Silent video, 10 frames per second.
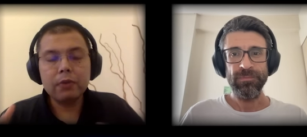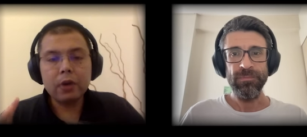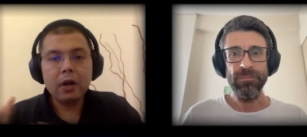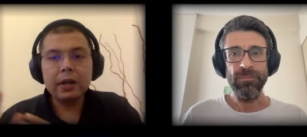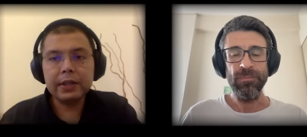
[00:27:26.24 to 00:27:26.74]

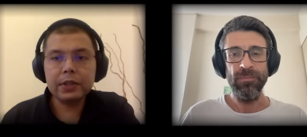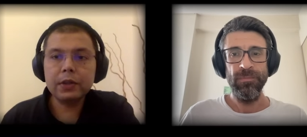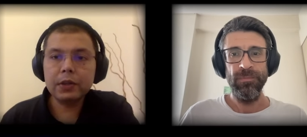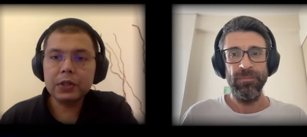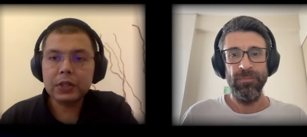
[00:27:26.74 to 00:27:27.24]
Speaker 1: Uh, for our
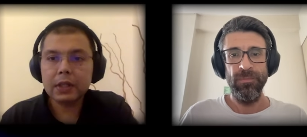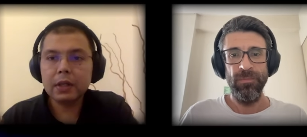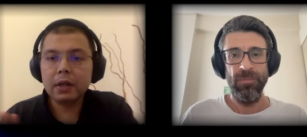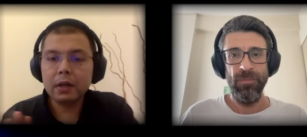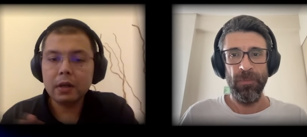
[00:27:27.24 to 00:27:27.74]

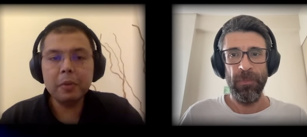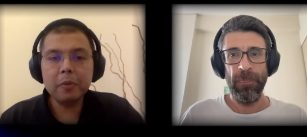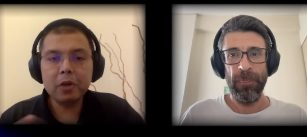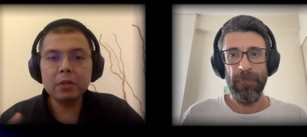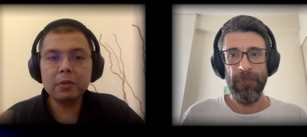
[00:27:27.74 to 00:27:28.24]
listeners,
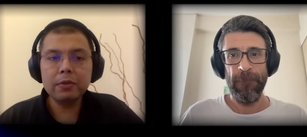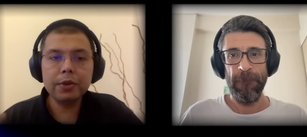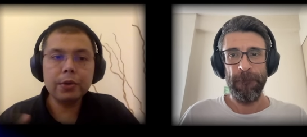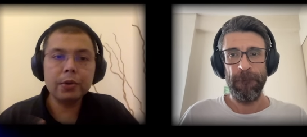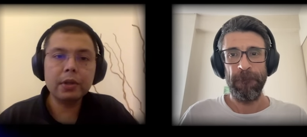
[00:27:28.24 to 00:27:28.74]
would it be
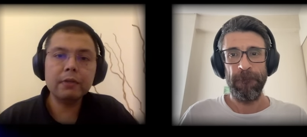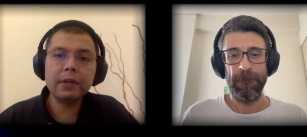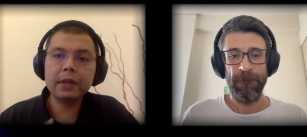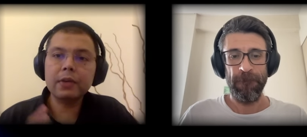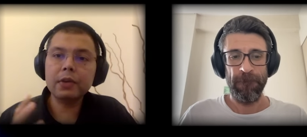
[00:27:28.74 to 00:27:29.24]
possible for you
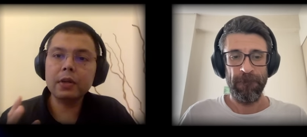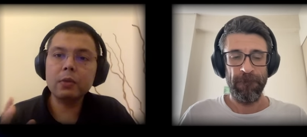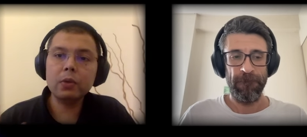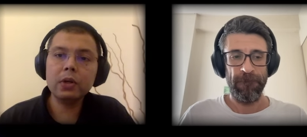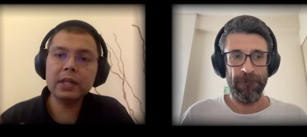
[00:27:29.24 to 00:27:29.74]
to give like
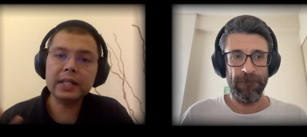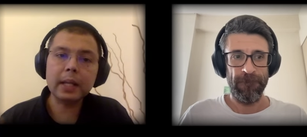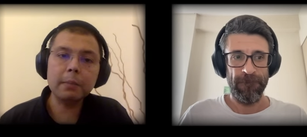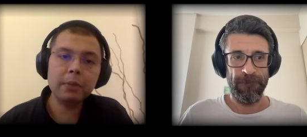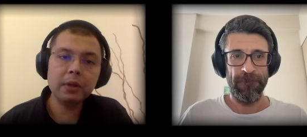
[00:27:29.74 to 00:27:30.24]
a real
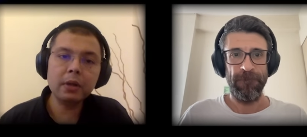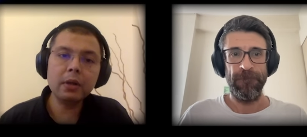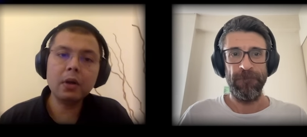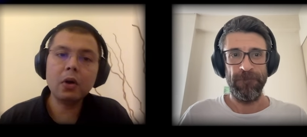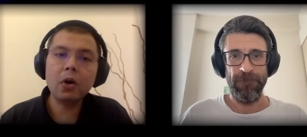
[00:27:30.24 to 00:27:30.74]
world
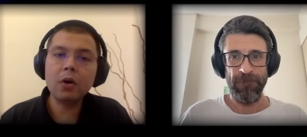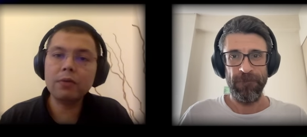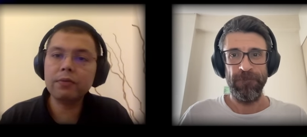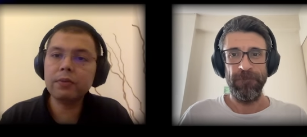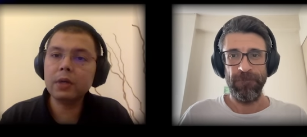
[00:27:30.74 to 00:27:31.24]
example
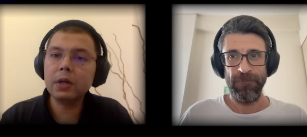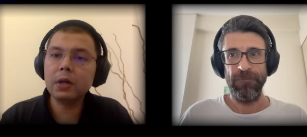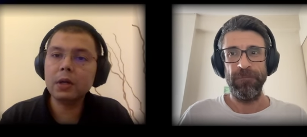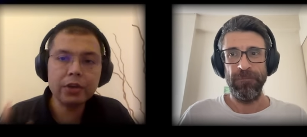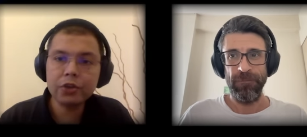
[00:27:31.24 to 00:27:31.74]
of
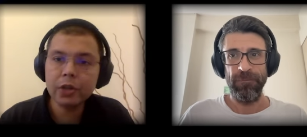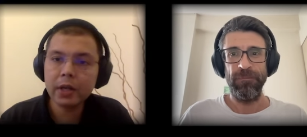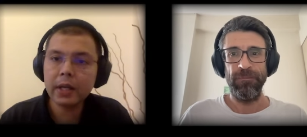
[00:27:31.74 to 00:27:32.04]
feature